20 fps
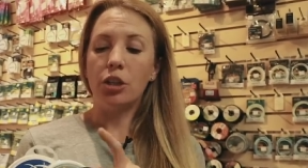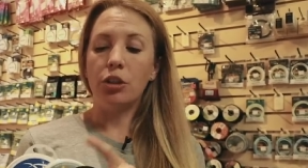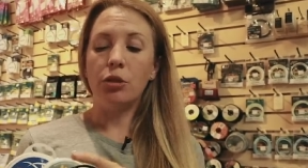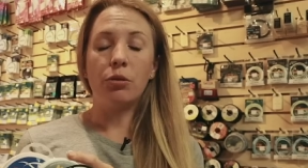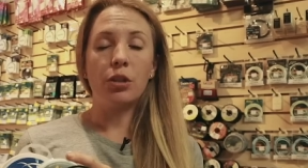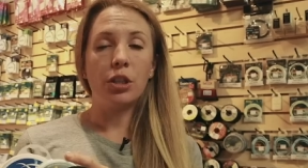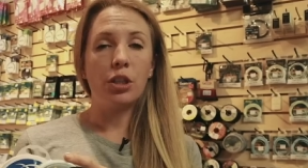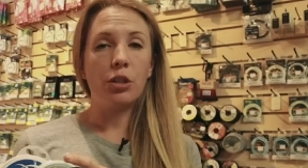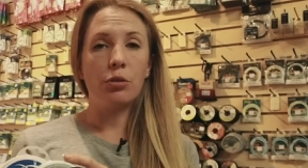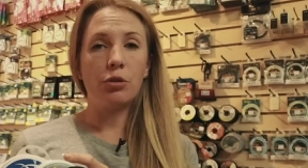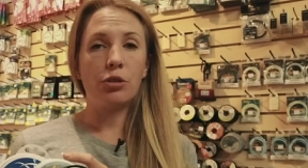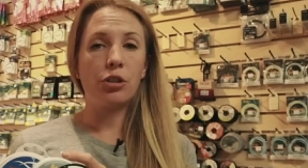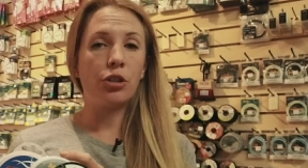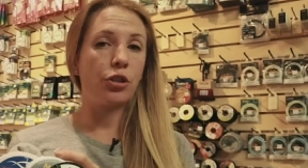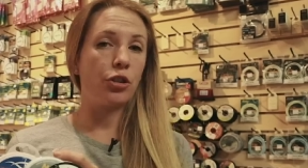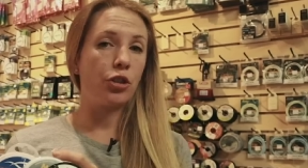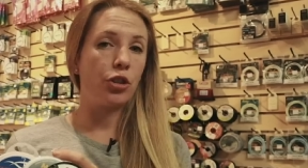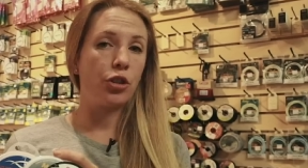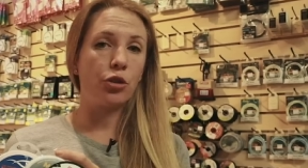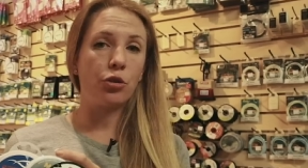You could use
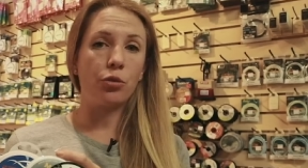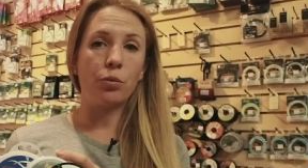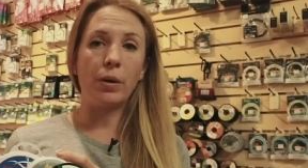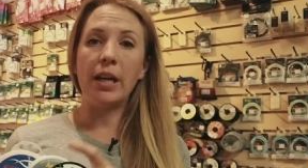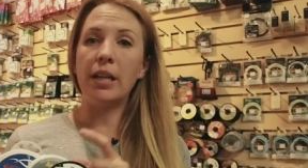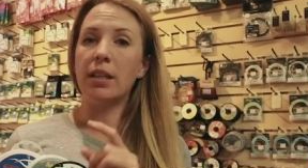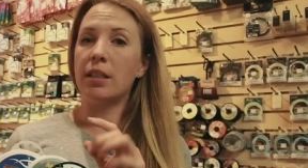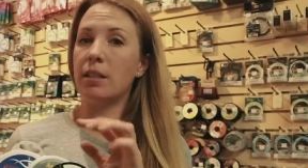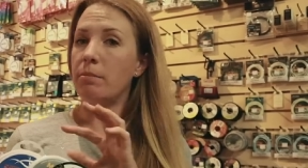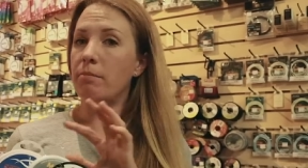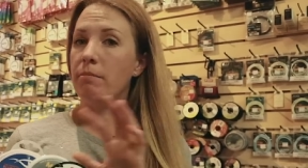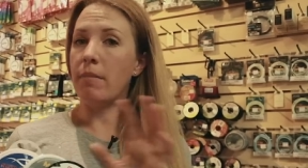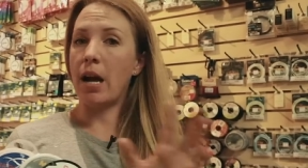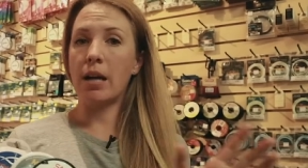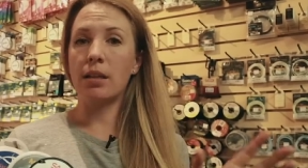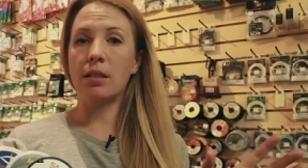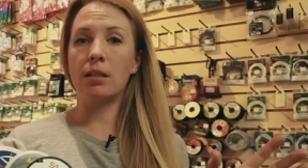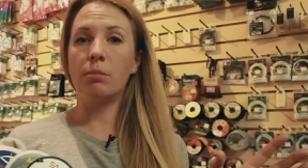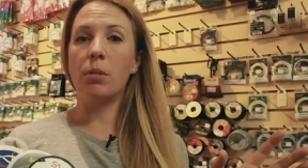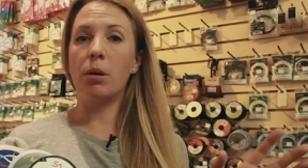just straight
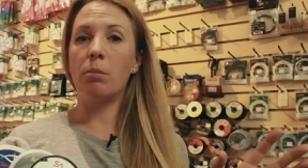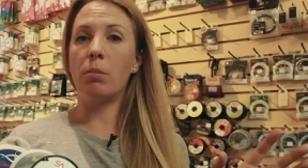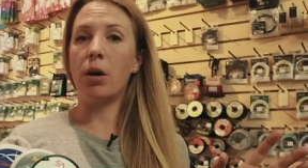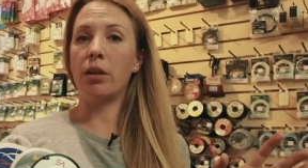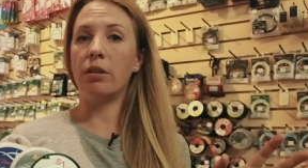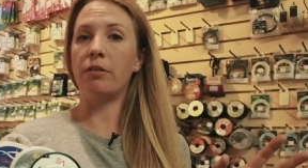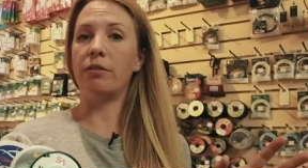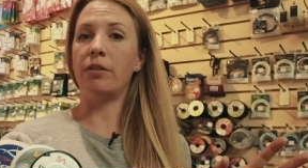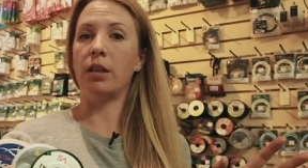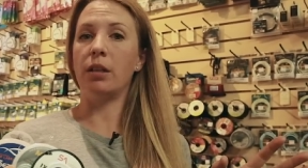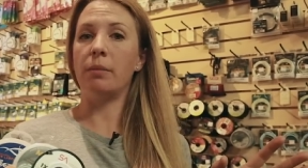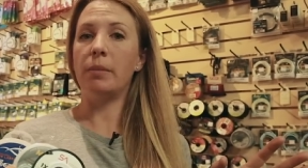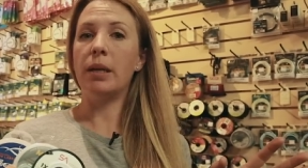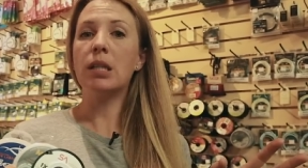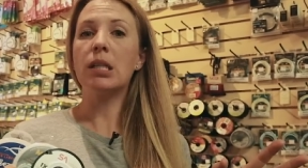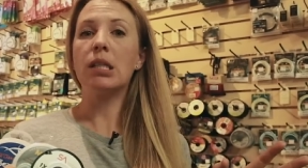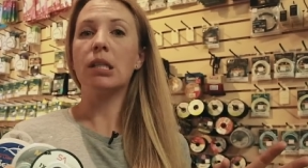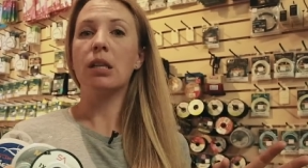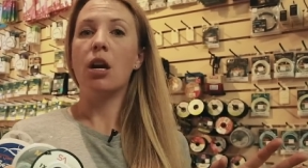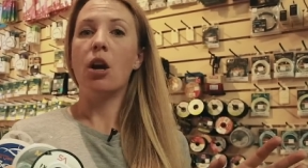maximum
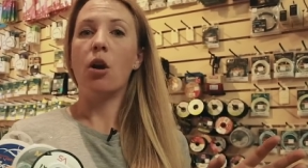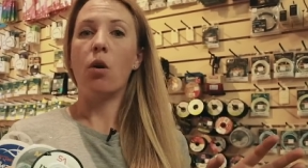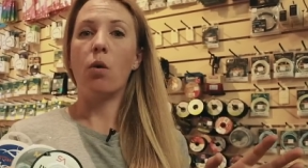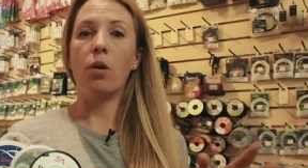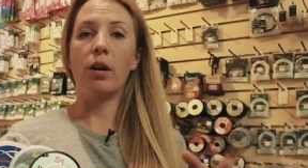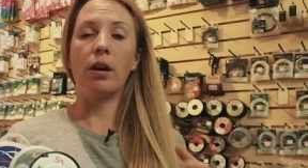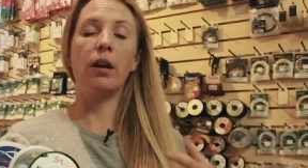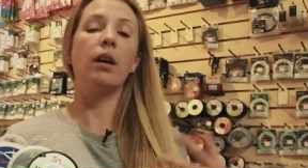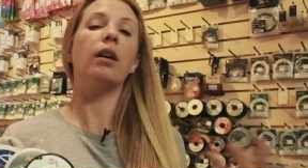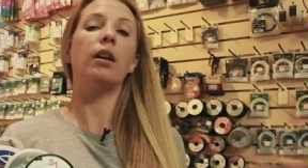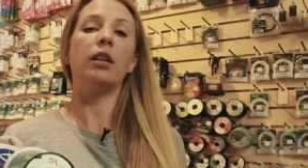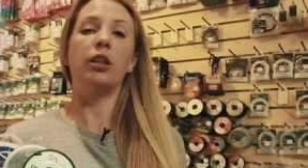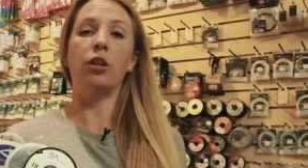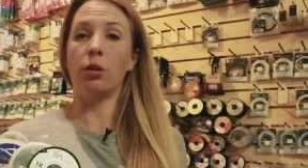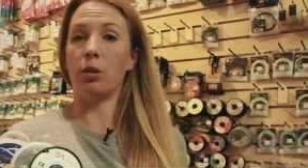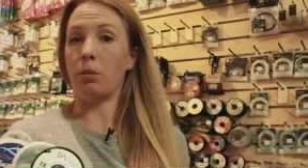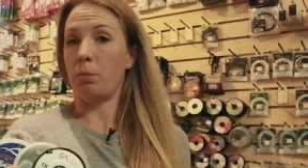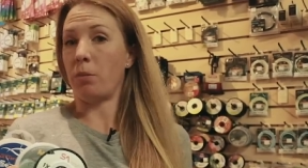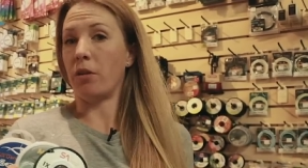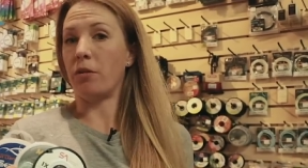monofilament or
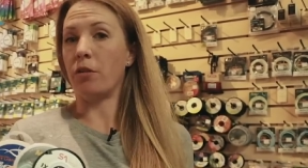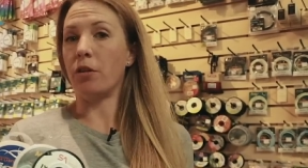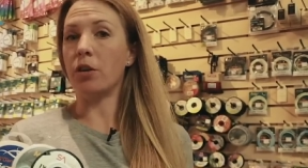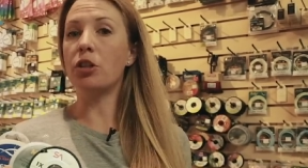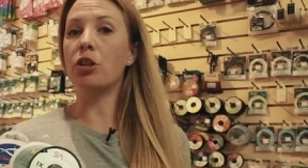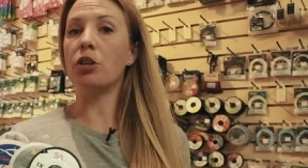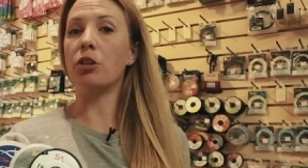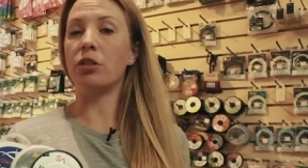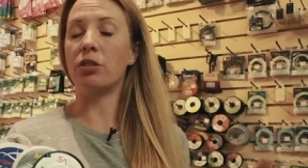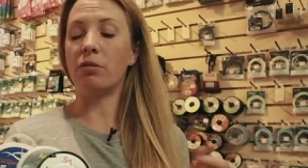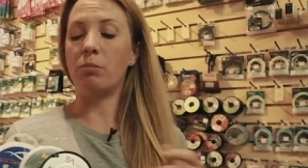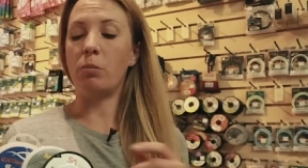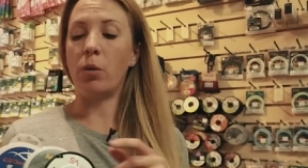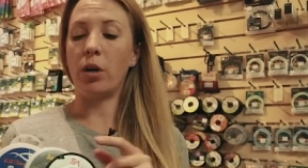your preferred choice of